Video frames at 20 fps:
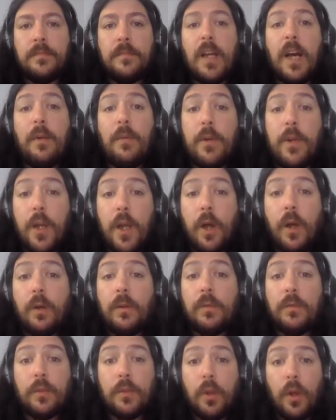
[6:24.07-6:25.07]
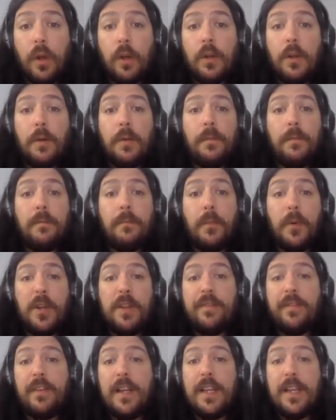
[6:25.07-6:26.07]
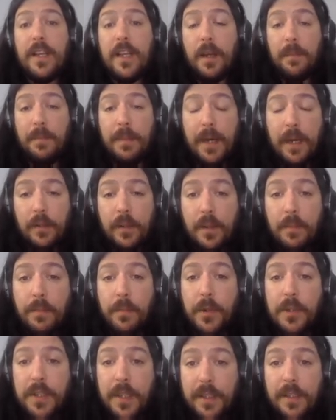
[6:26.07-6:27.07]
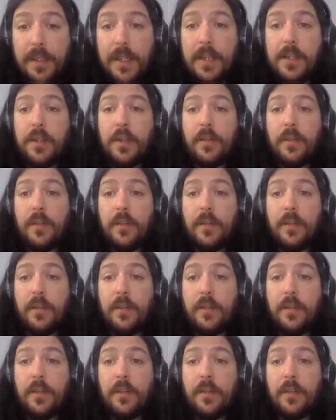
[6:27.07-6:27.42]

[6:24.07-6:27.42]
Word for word: will now talk briefly about the presentation